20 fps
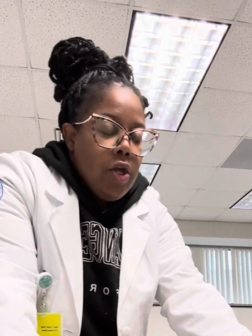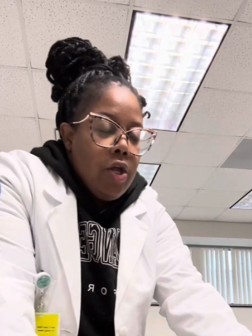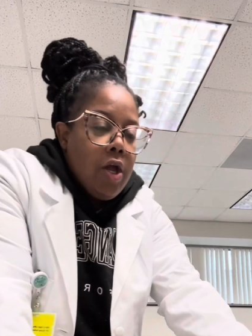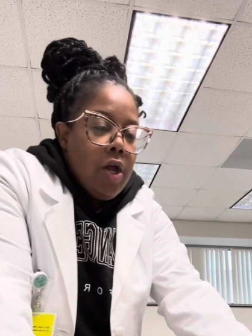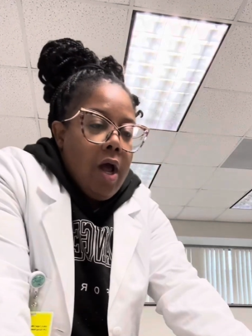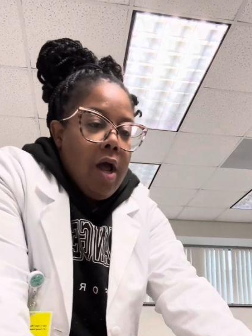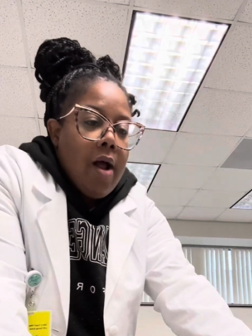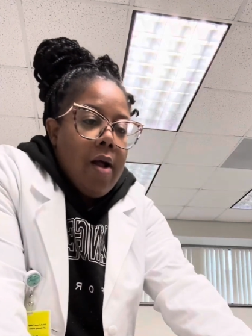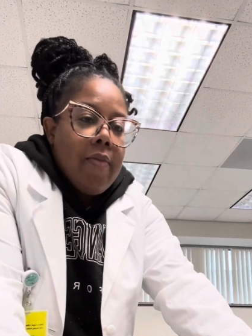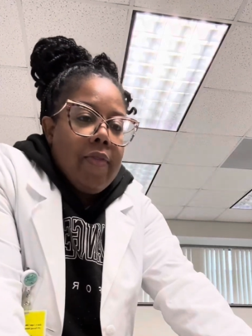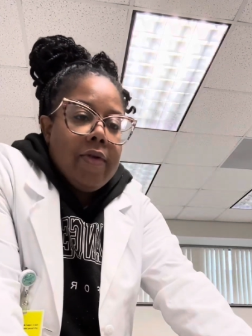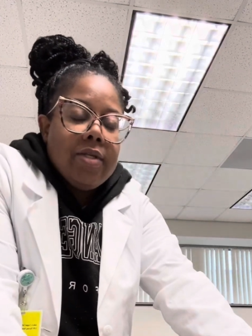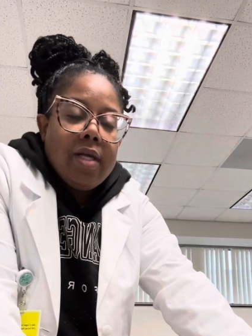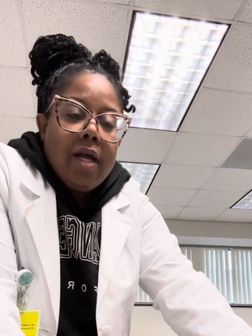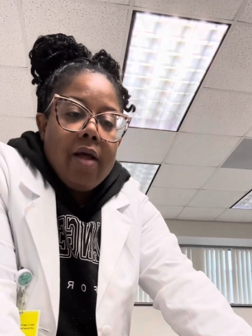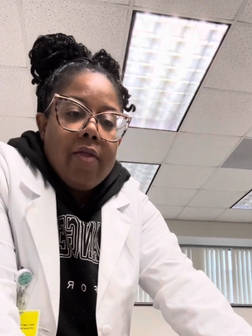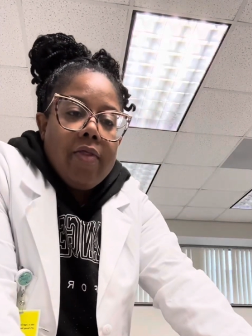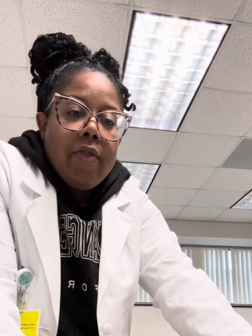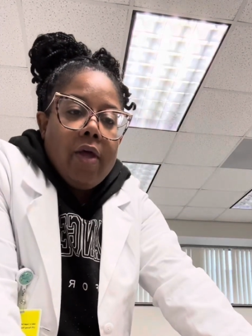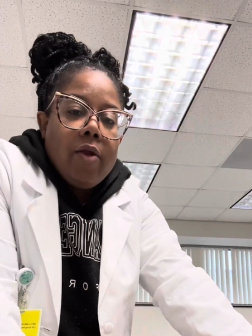
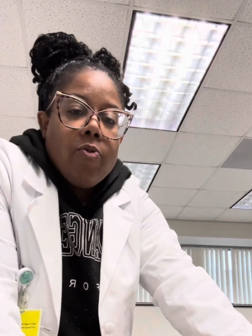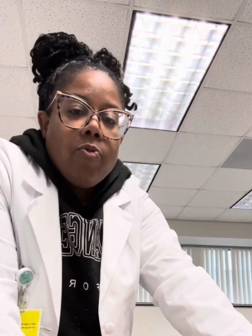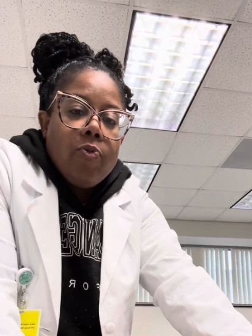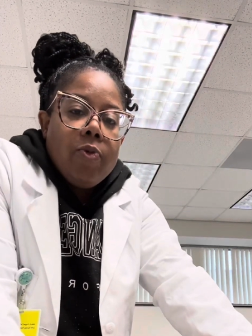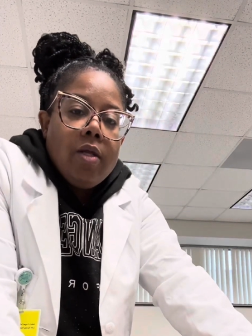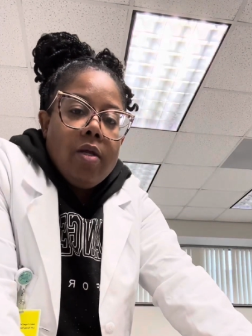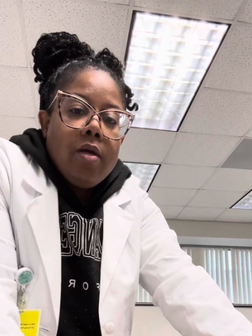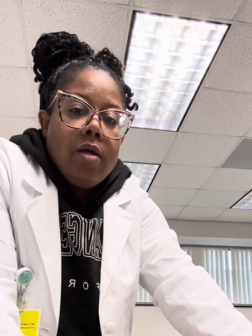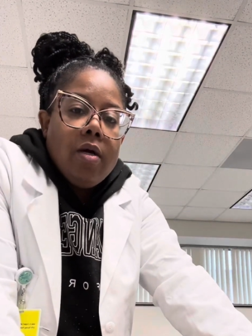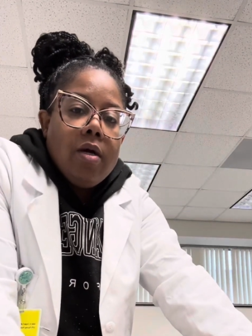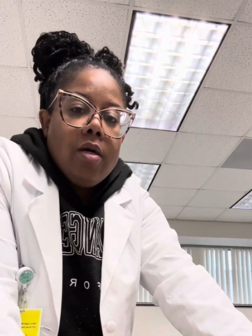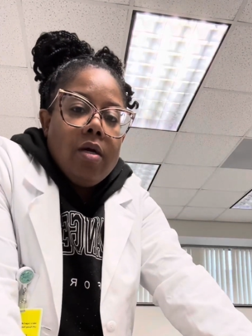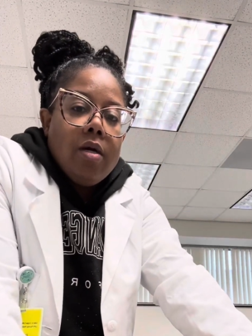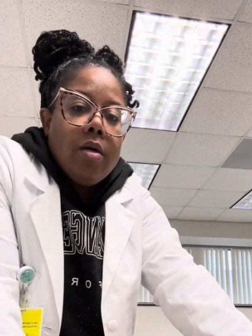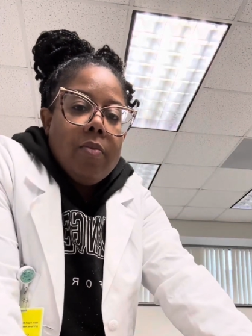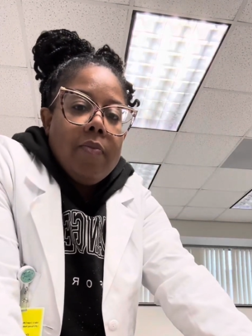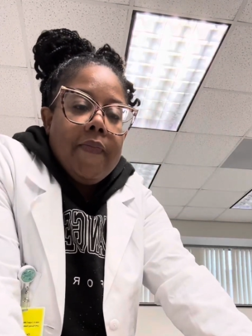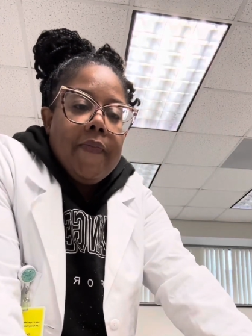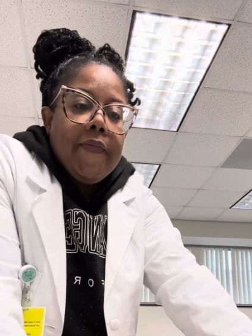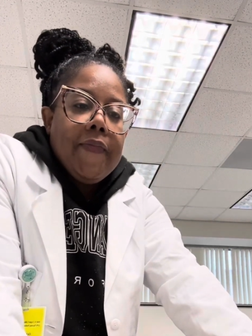besides that,
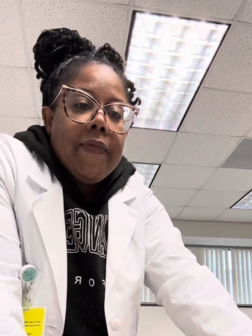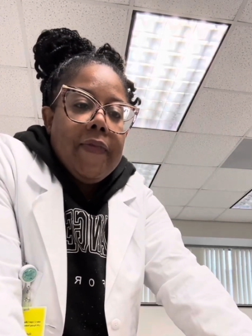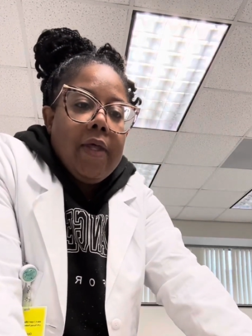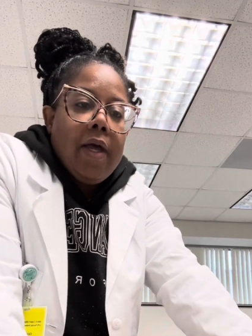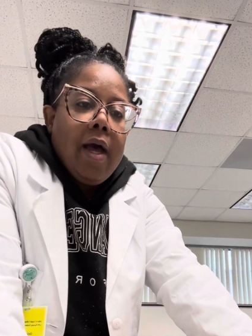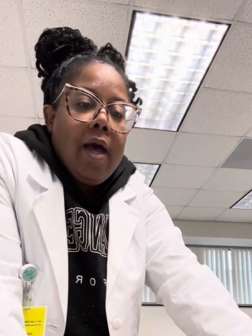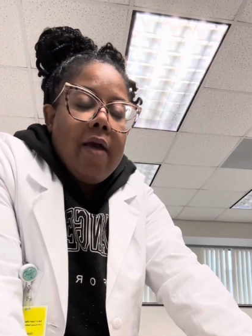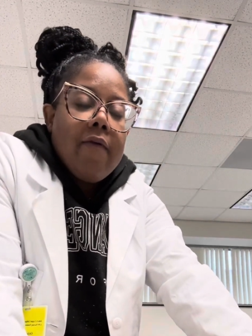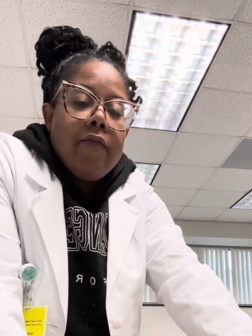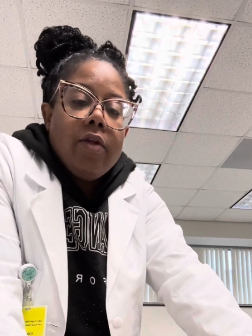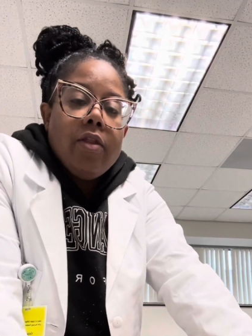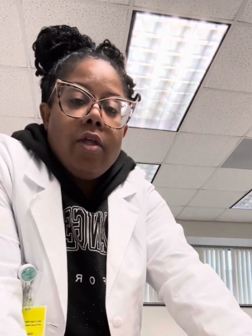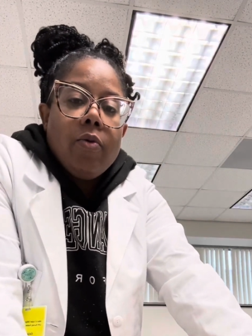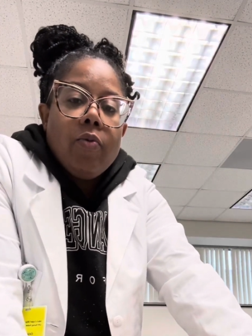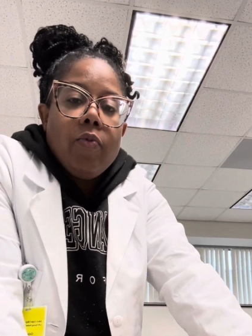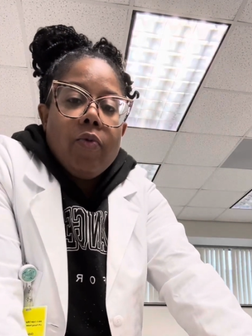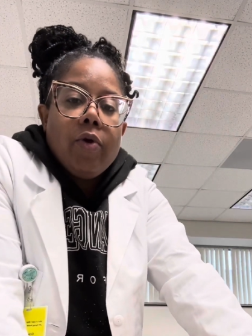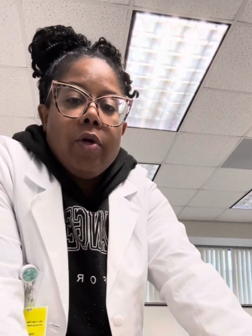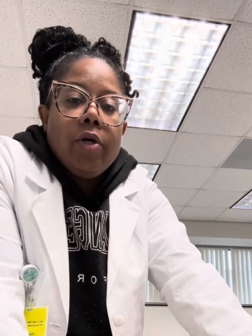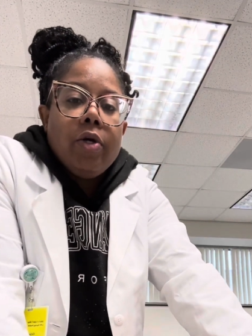the IV that
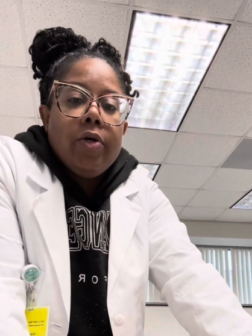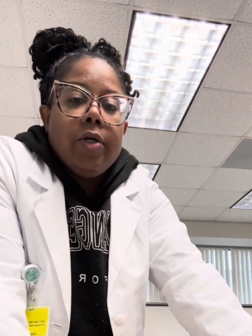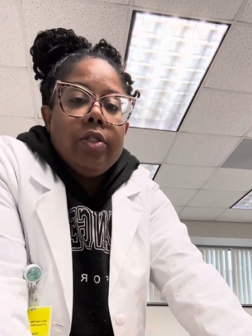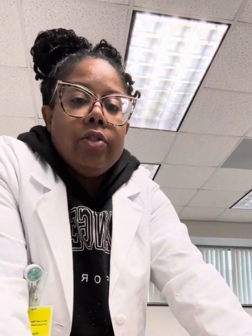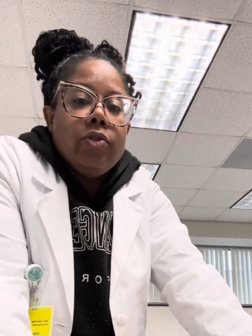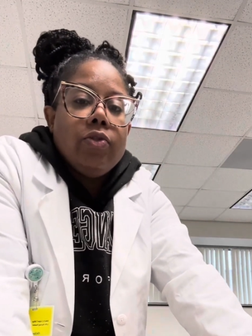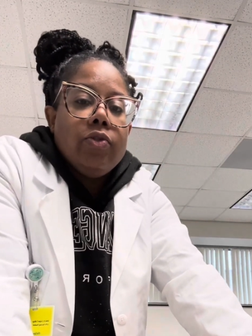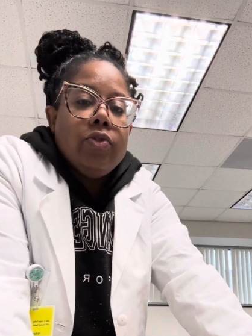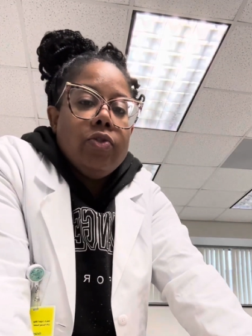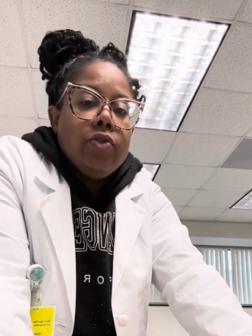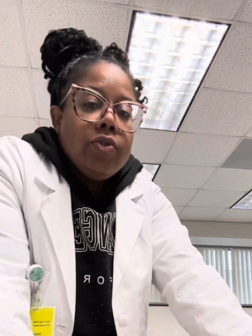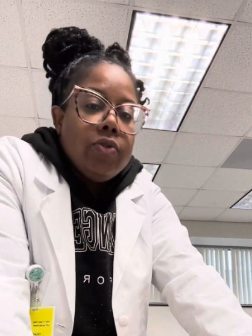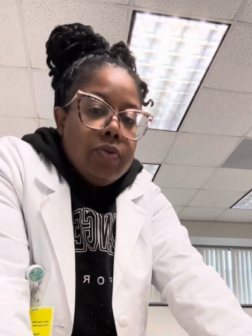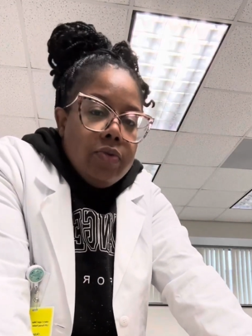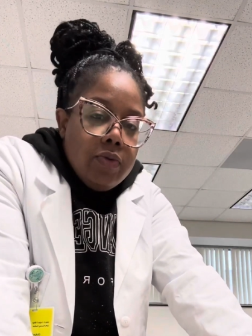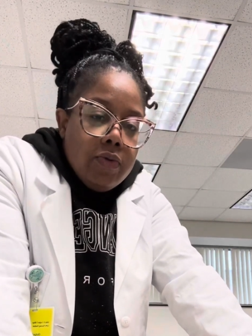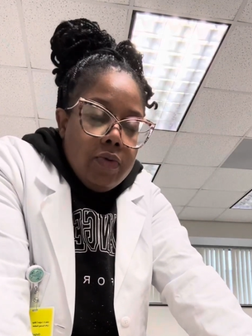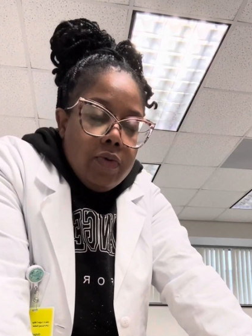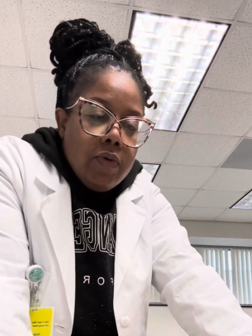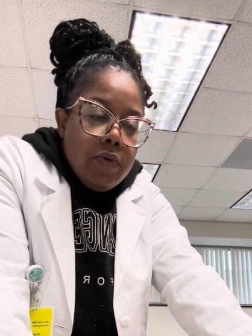we're going to
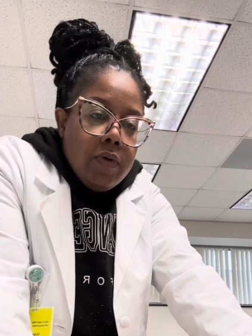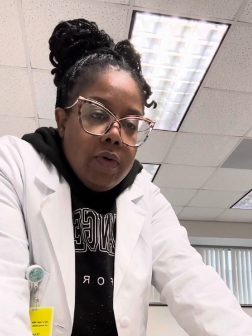do